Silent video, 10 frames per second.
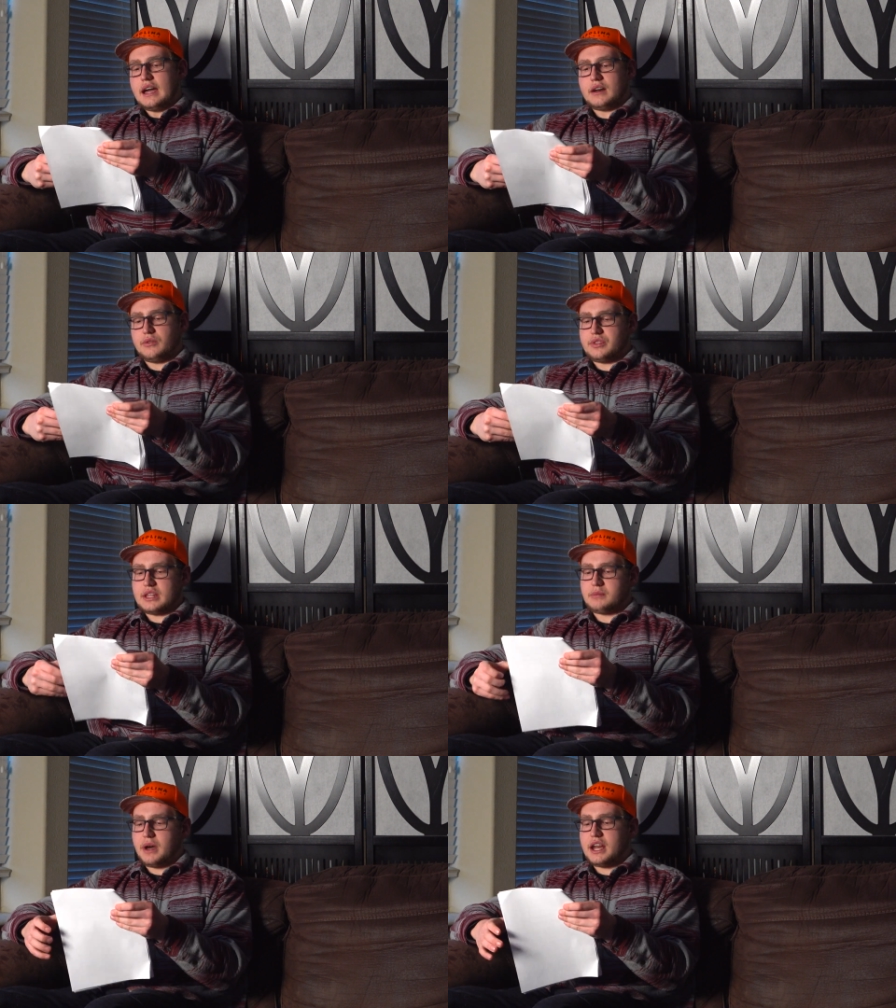I don't
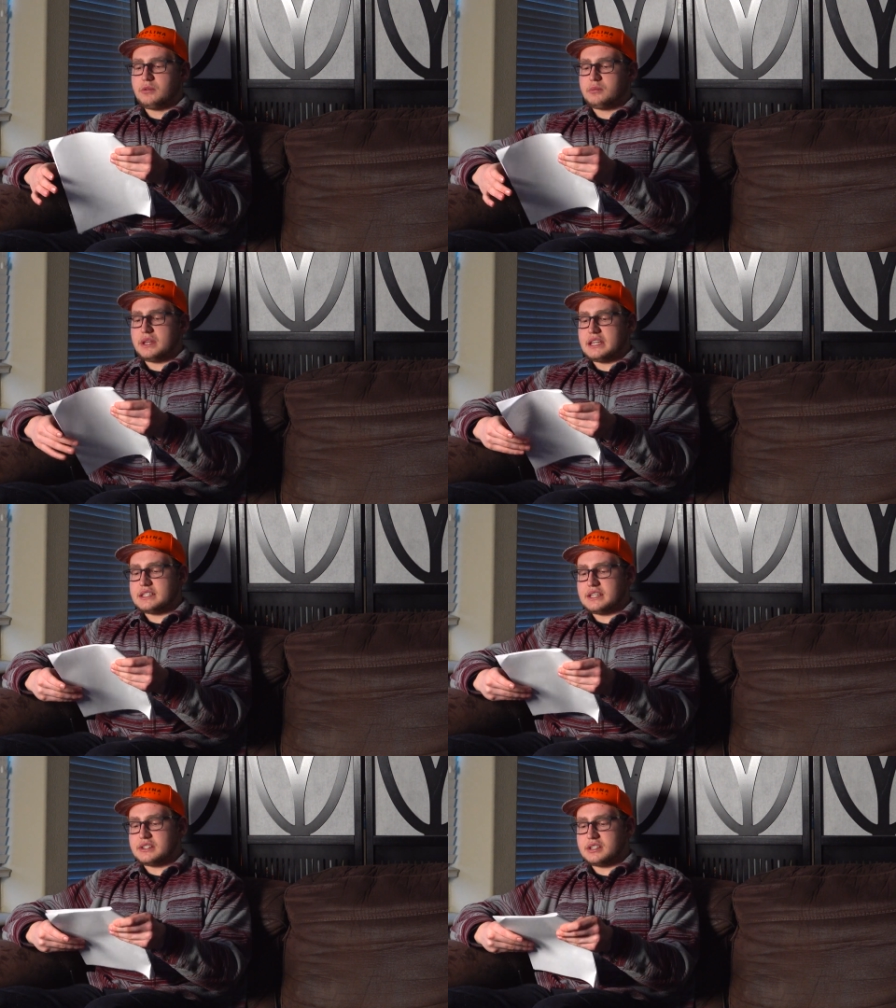think the body would
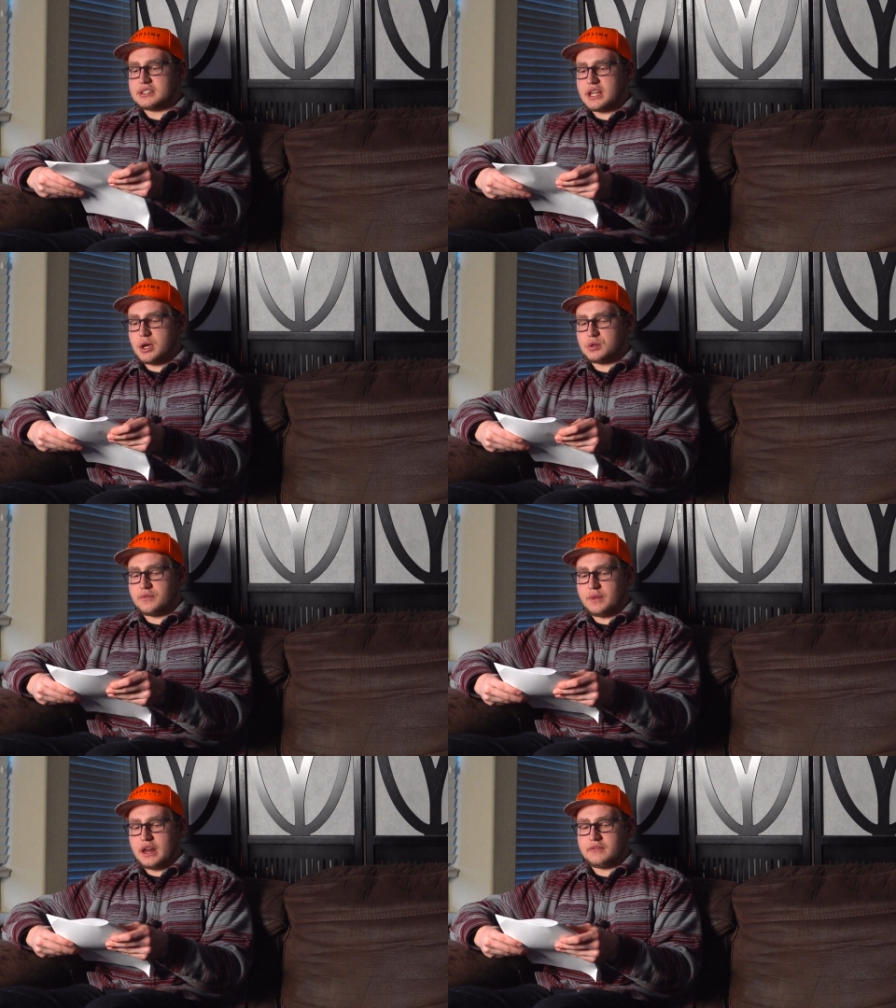be easy to
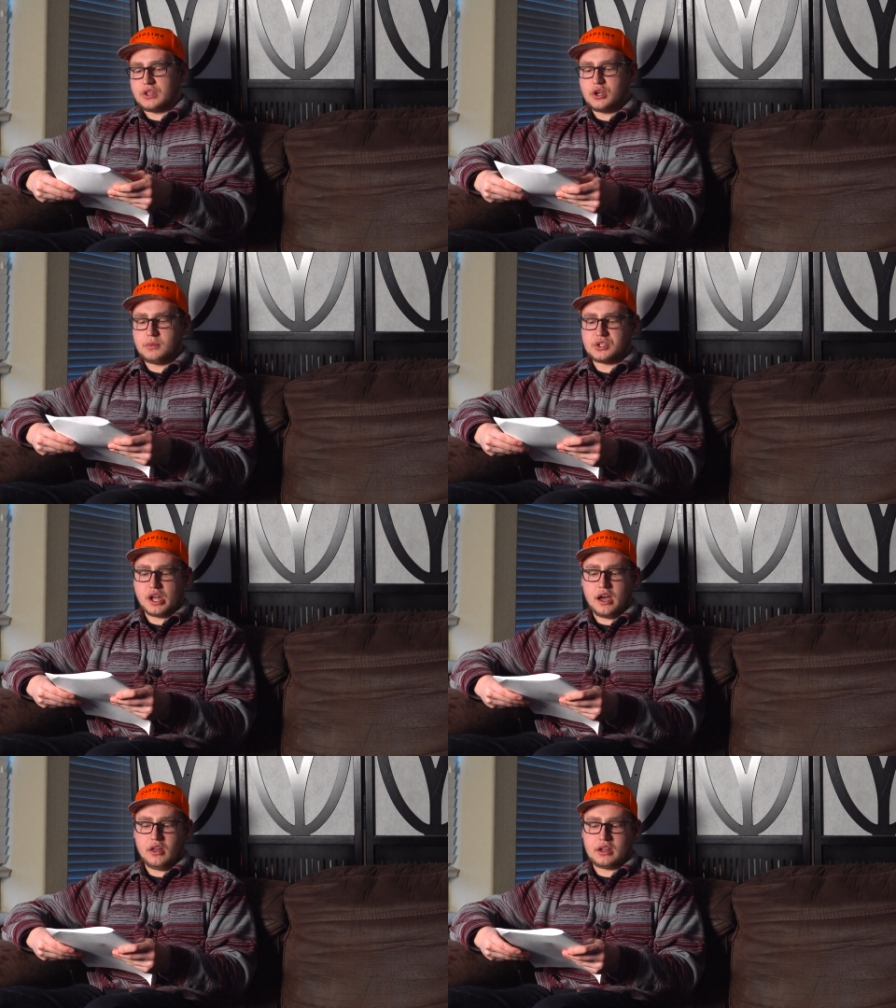distinguish from that of a human
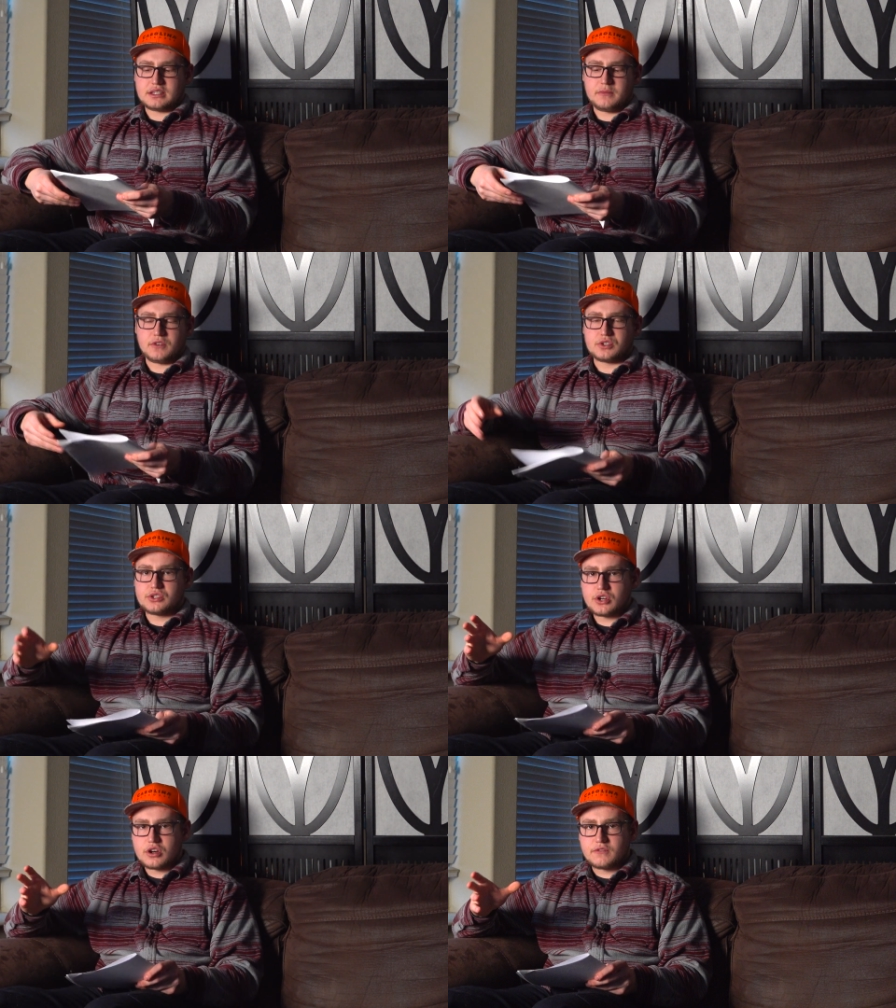child, except for
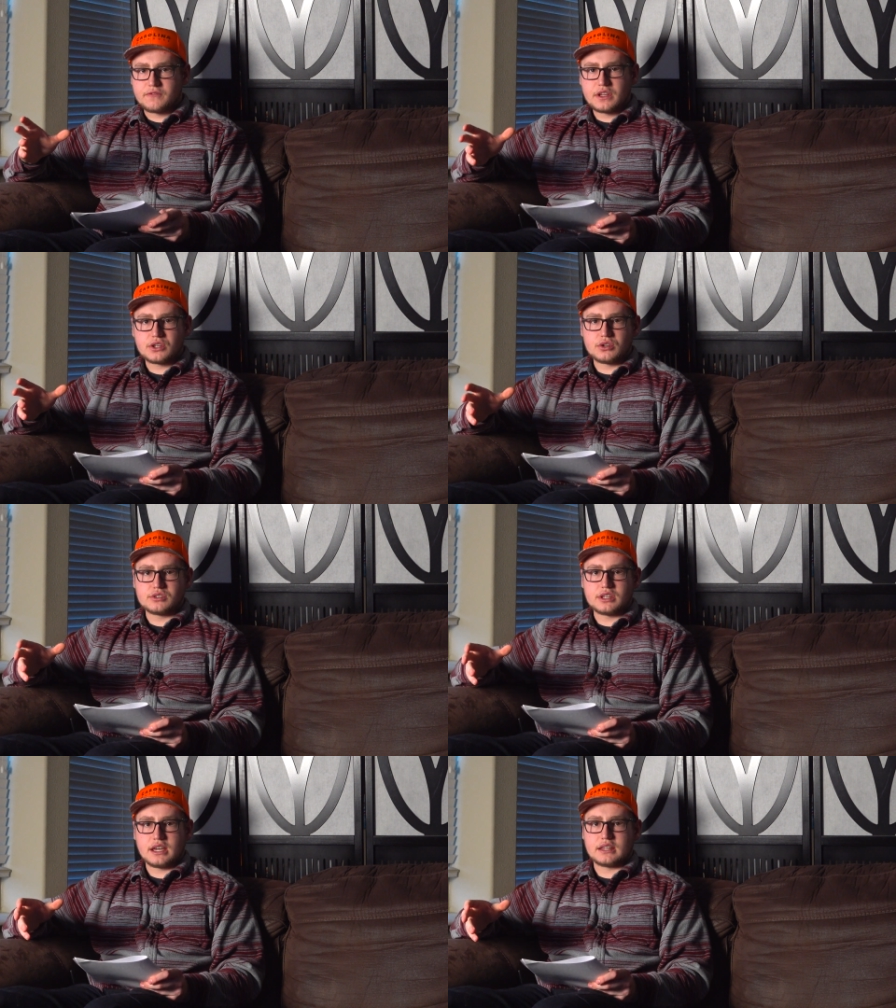certain
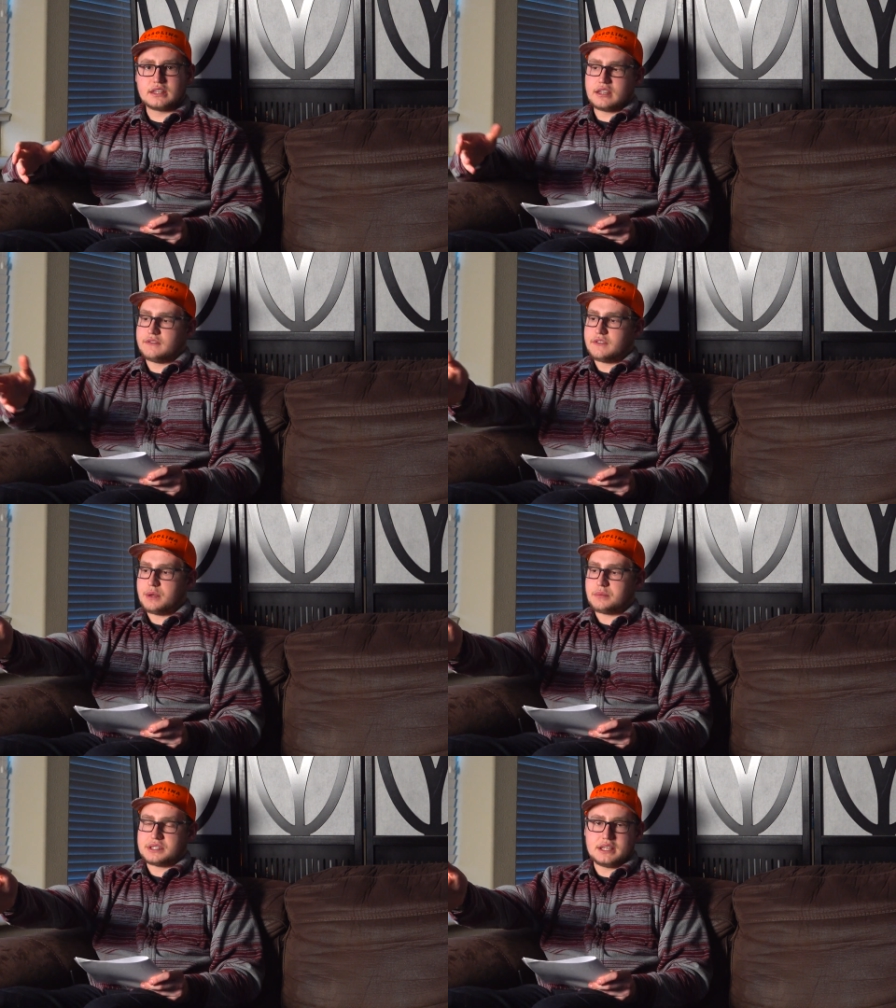features like the
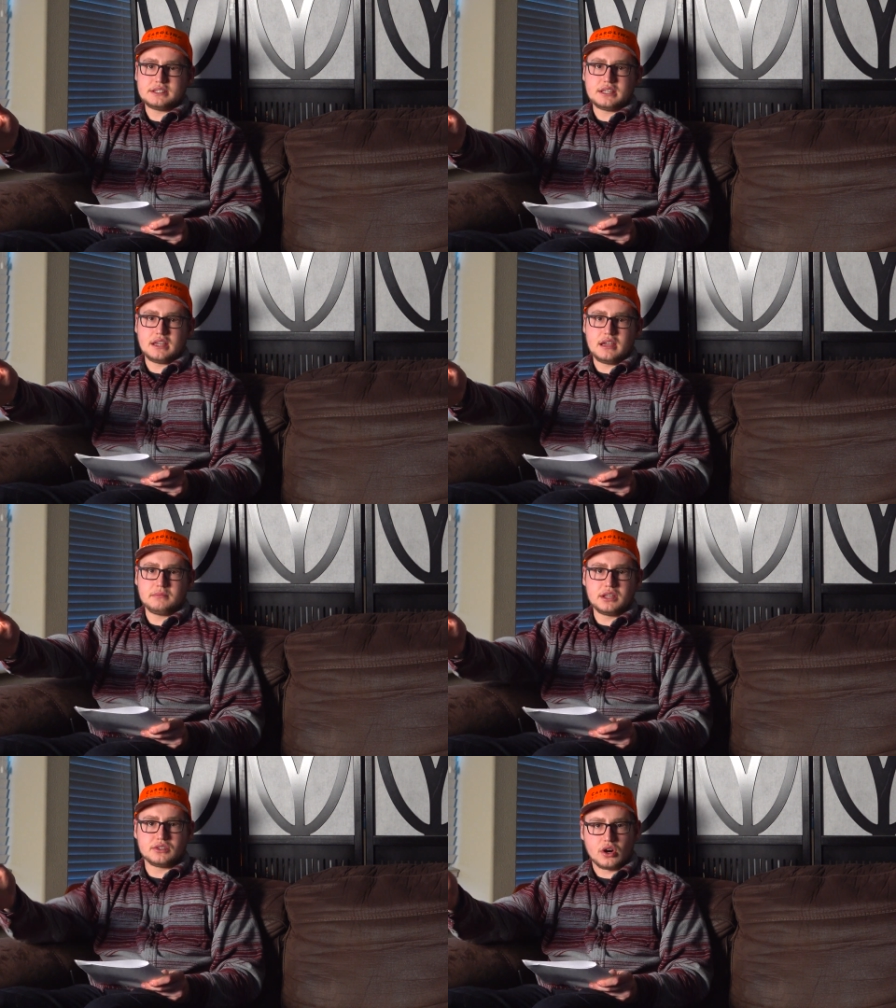feet possessing
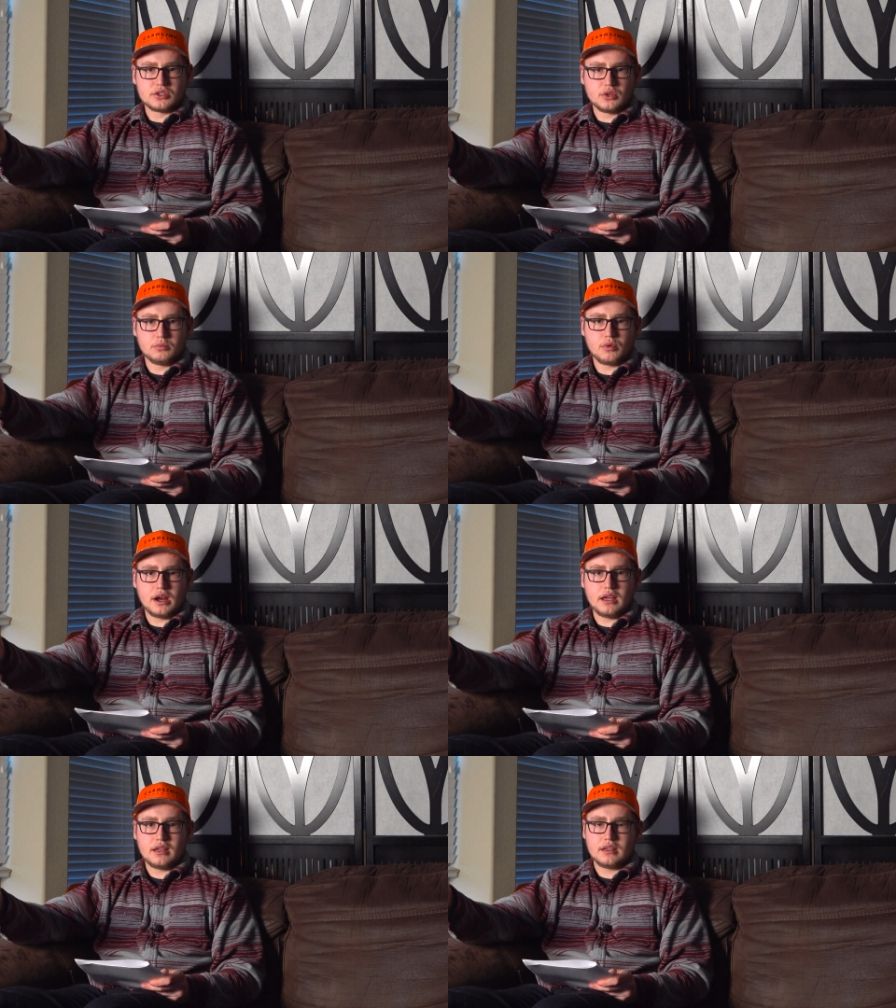a mid-tarsal
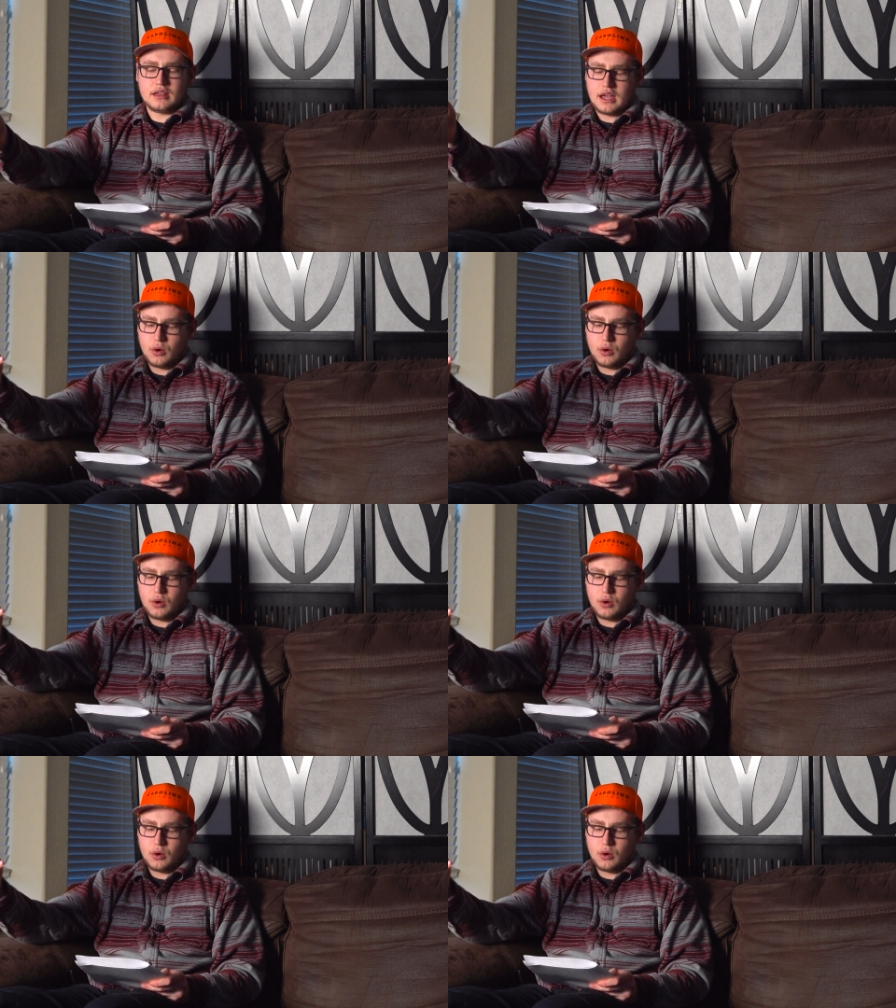break.